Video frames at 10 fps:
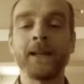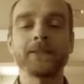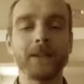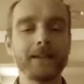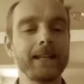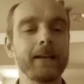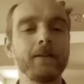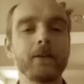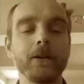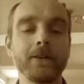So let's take a
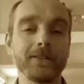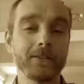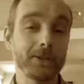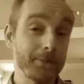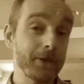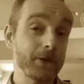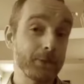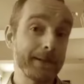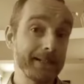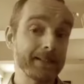look at some of the
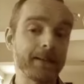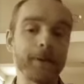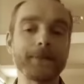tweets that I'm